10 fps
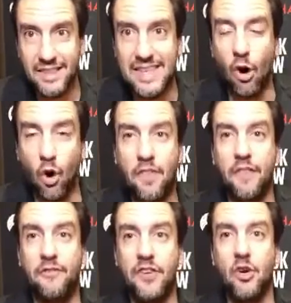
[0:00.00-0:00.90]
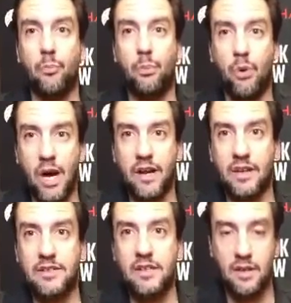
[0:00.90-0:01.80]
the on the field
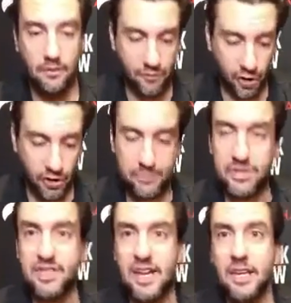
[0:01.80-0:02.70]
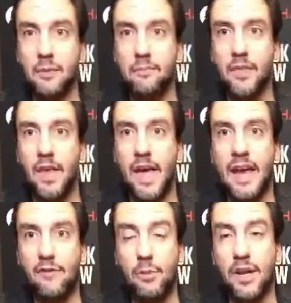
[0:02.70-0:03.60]
product filled up the stadium,
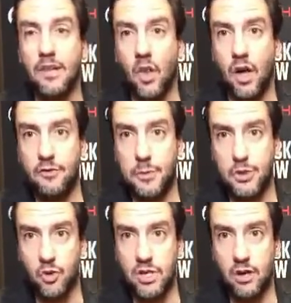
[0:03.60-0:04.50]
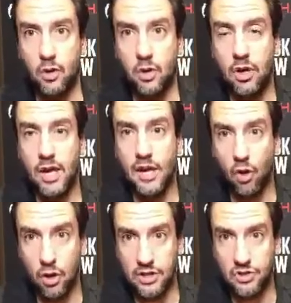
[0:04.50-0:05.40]
and everybody loved Petrino in
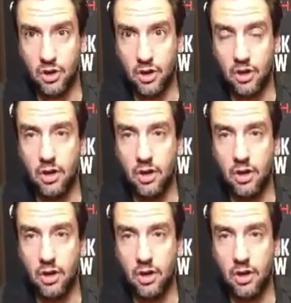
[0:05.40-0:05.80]
Arkansas.